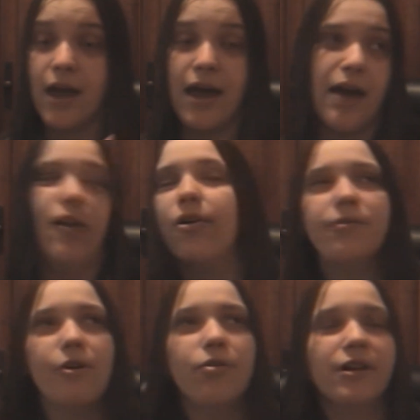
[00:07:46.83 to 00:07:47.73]
And
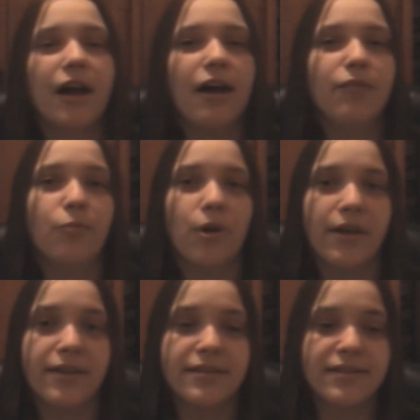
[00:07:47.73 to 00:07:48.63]
Otaku
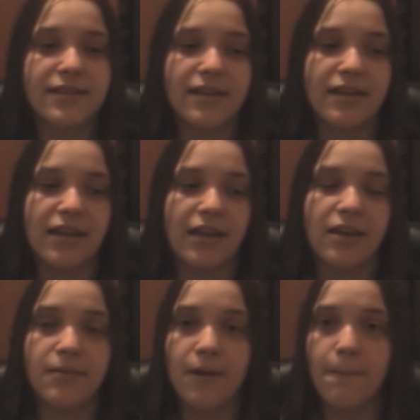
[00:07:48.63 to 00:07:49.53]
was
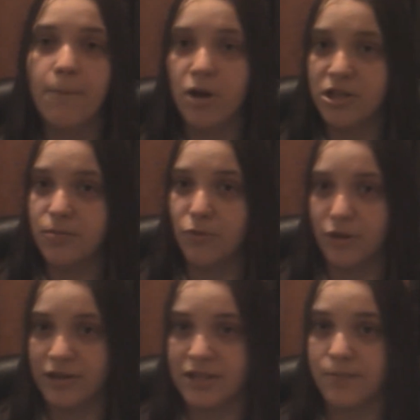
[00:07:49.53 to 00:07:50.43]
in
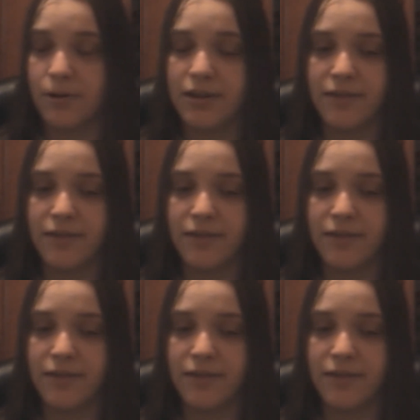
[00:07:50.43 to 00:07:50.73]
Baltimore at this point.